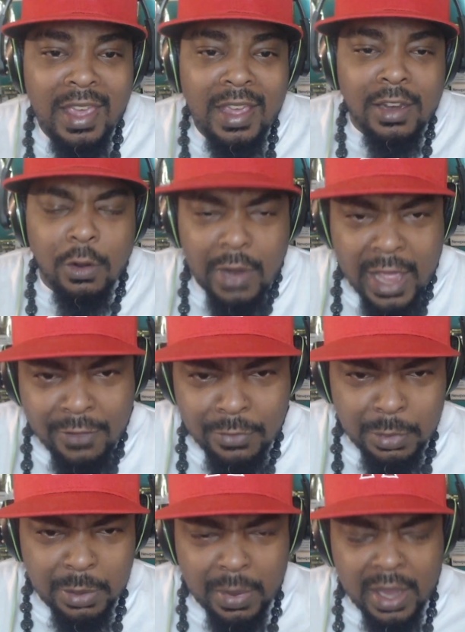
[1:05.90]
Don't laugh at
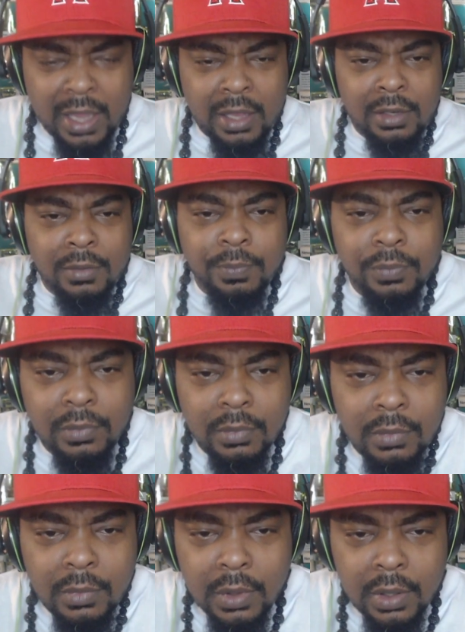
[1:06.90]
me, man.
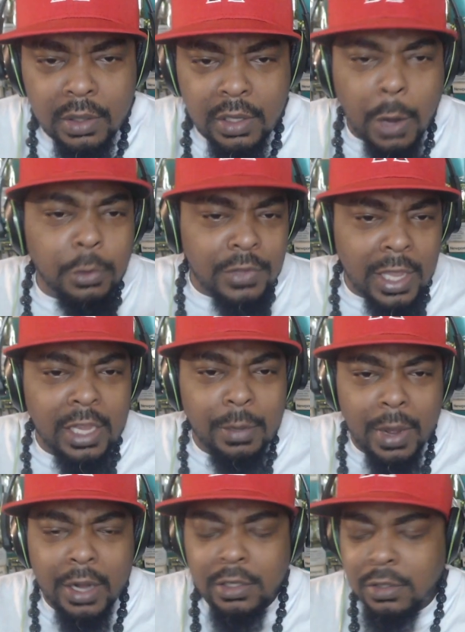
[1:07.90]
Y'all was thinking
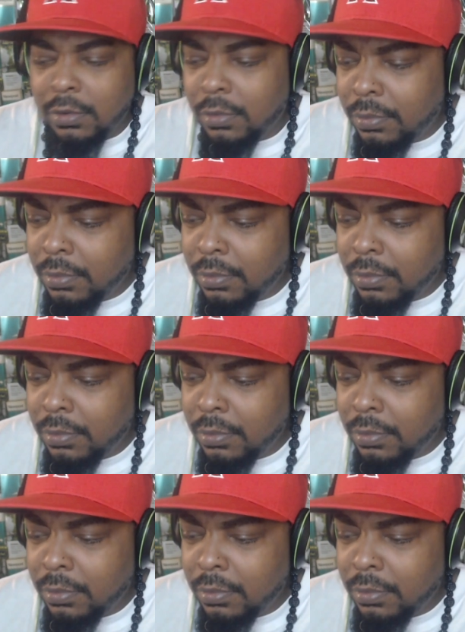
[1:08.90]
about it, too.